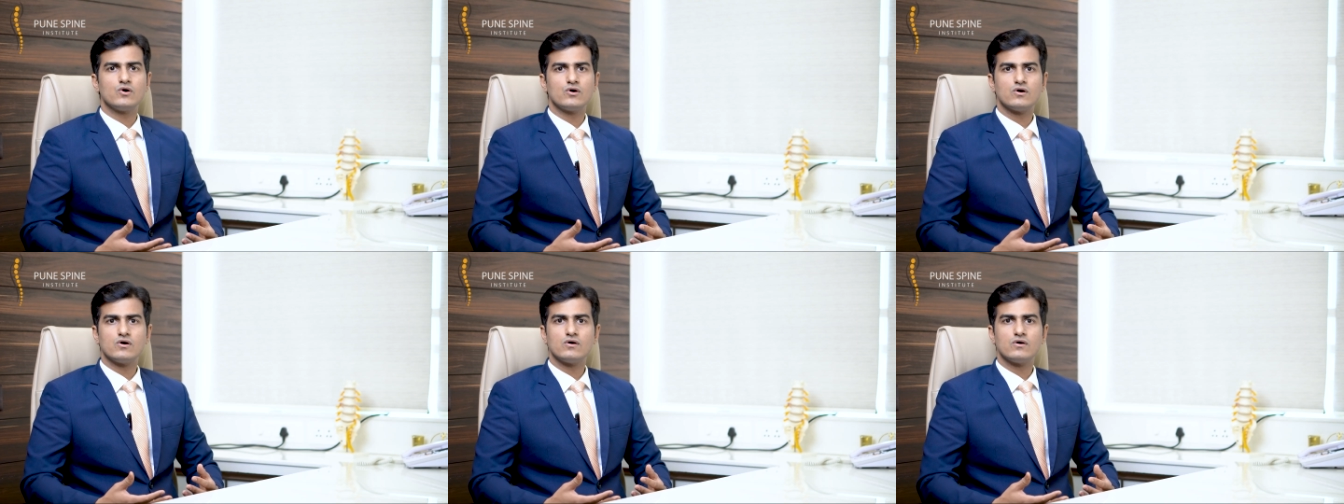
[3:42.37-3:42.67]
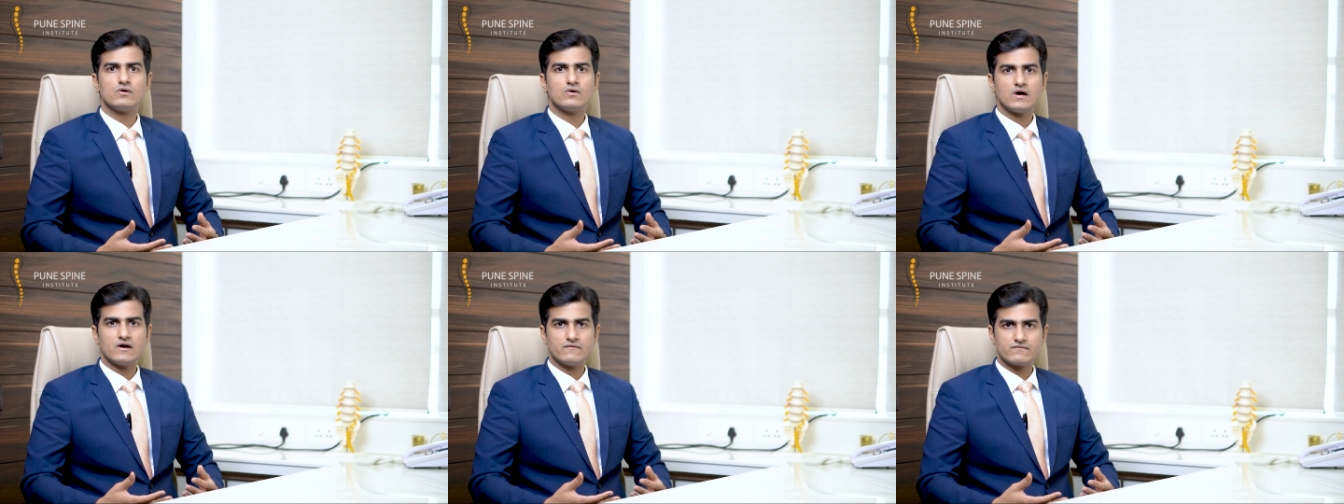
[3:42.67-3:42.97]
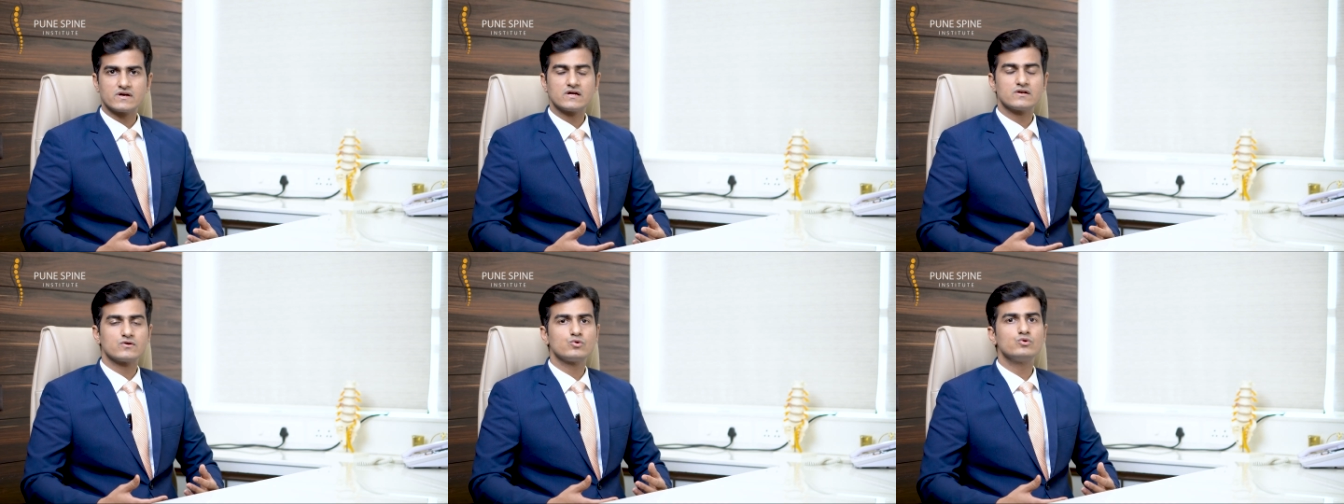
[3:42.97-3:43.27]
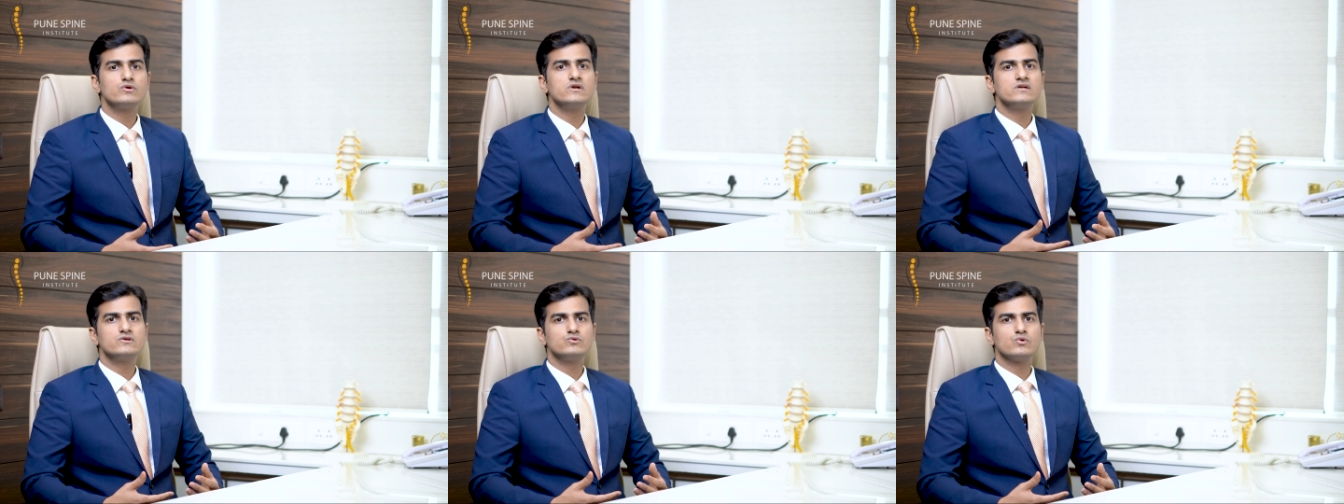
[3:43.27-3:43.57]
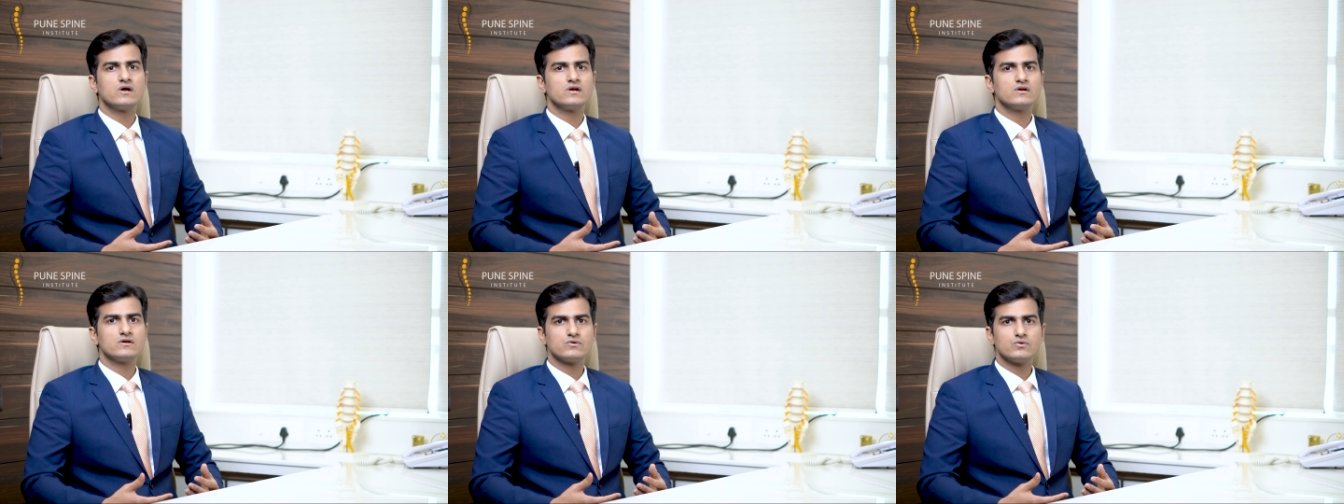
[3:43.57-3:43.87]
or have concluded
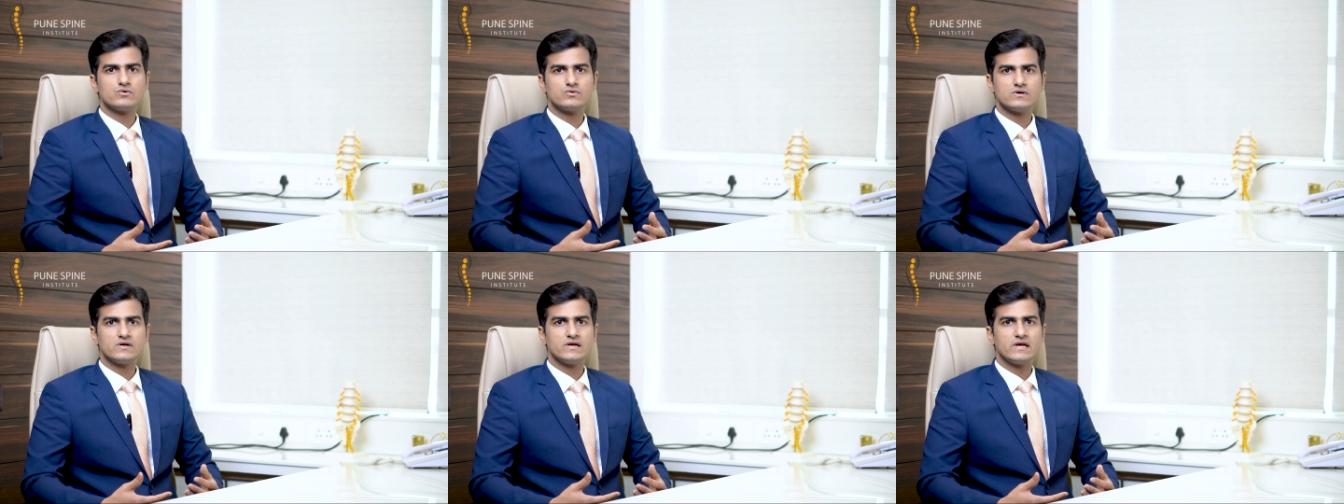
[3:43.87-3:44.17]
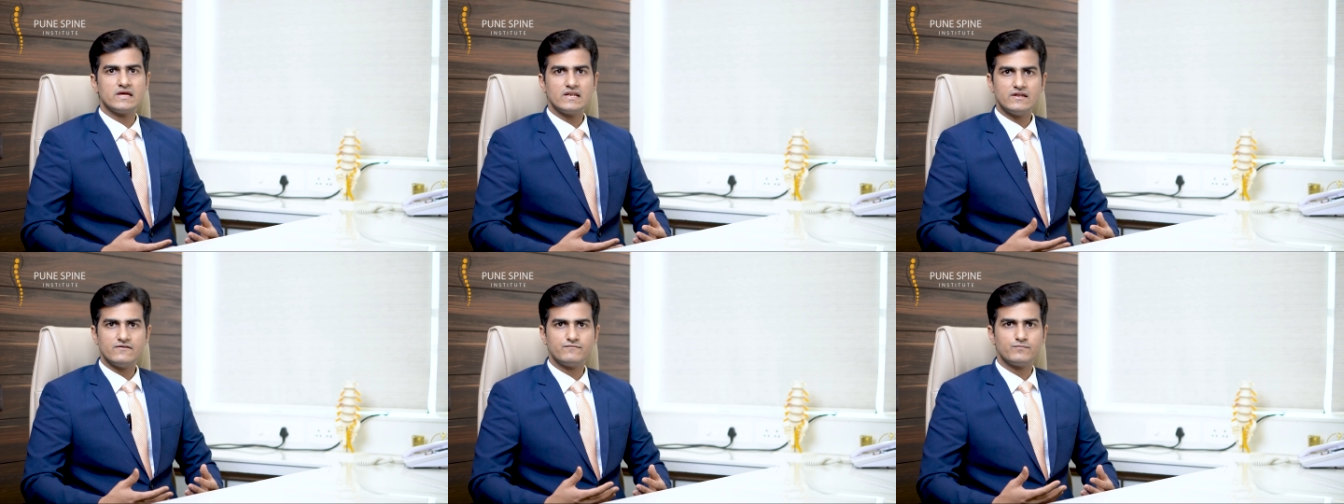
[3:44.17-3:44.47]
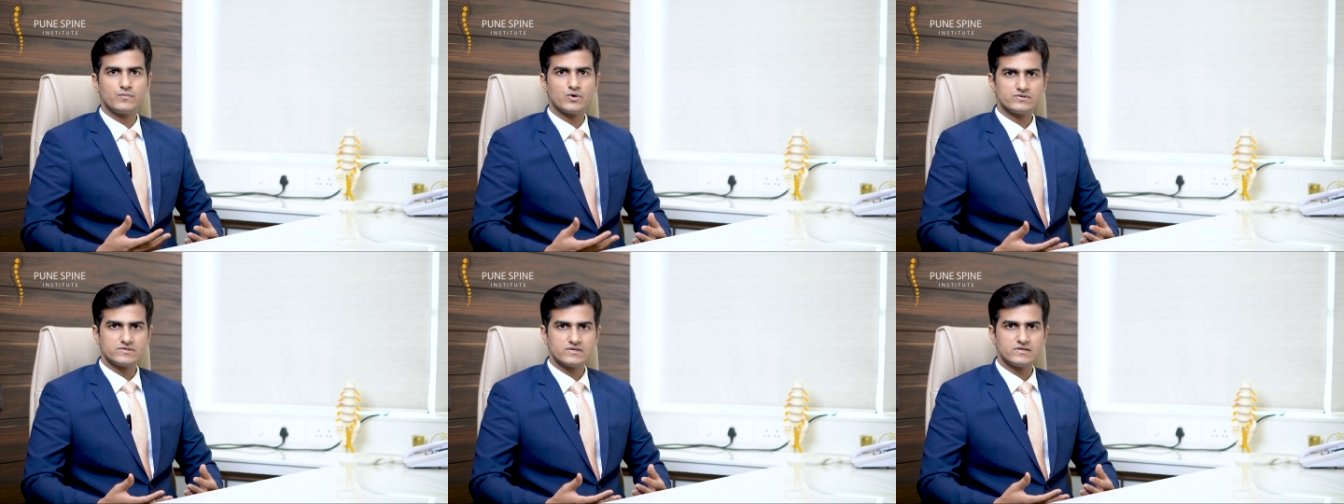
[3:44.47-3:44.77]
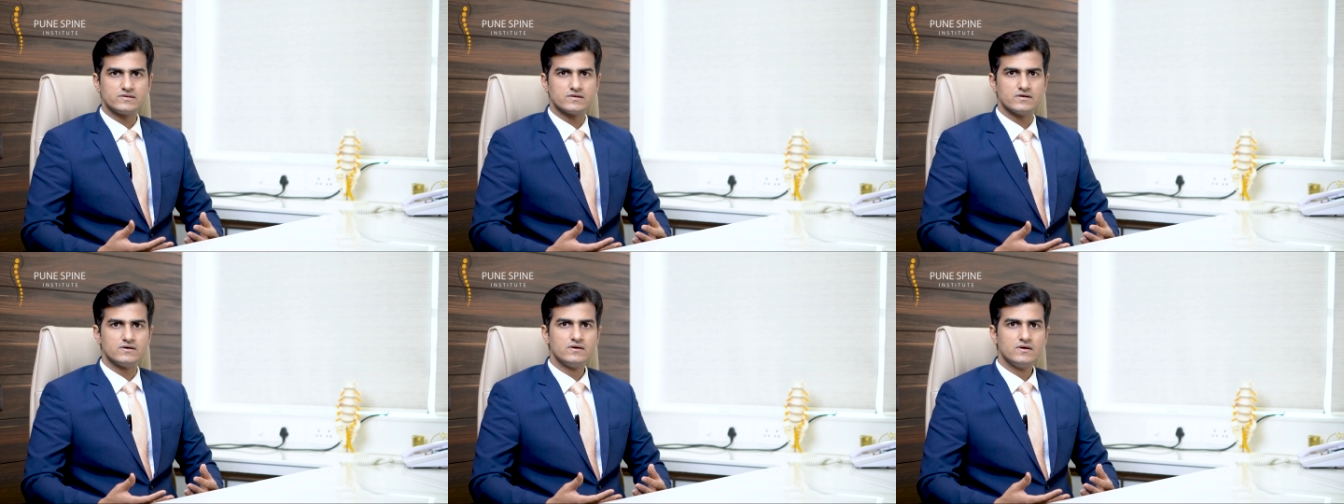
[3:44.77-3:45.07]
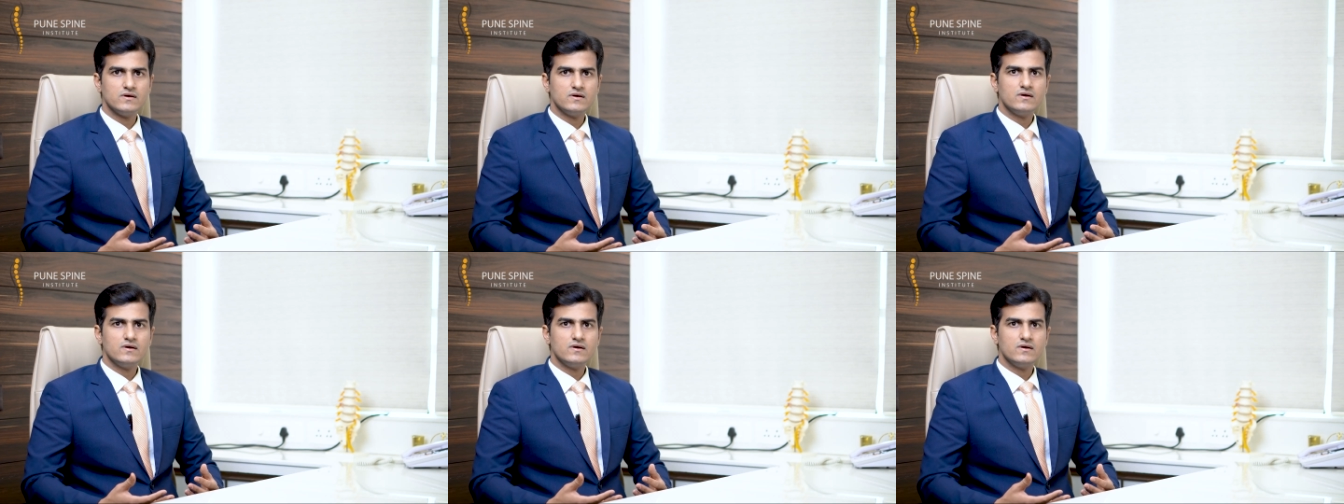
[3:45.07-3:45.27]
to undergo the ALIF procedure,